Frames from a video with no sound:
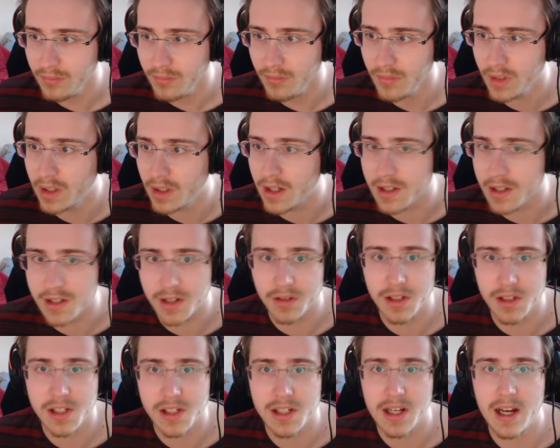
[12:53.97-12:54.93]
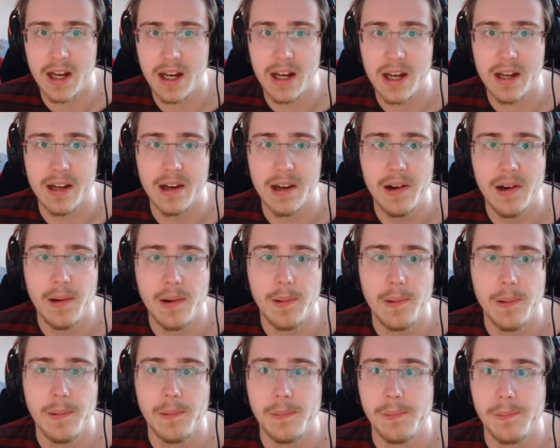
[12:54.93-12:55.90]
Okay, so this guy...
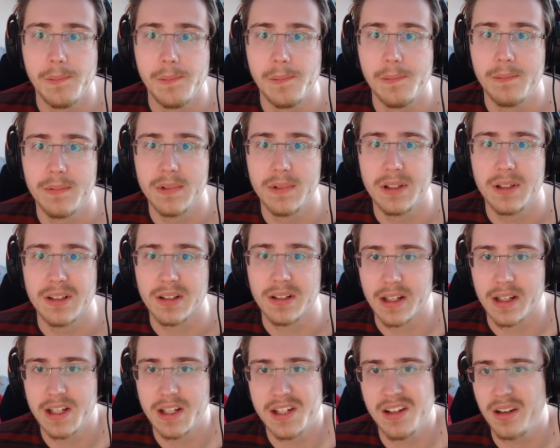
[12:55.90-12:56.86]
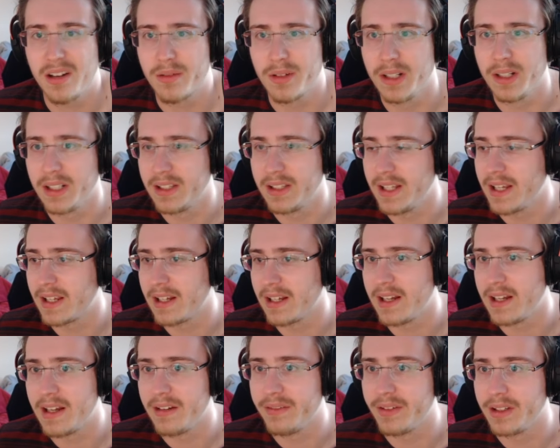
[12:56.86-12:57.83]
Okay, he's not really taking
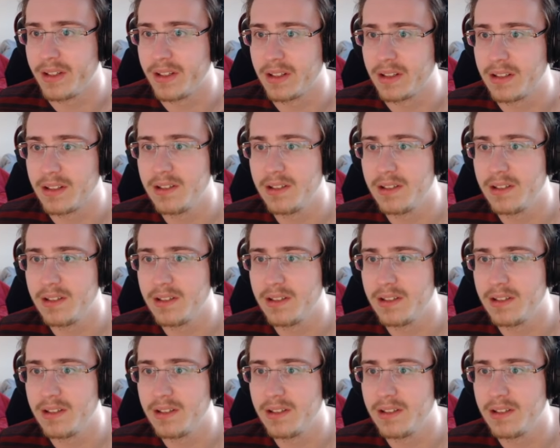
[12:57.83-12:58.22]
anything.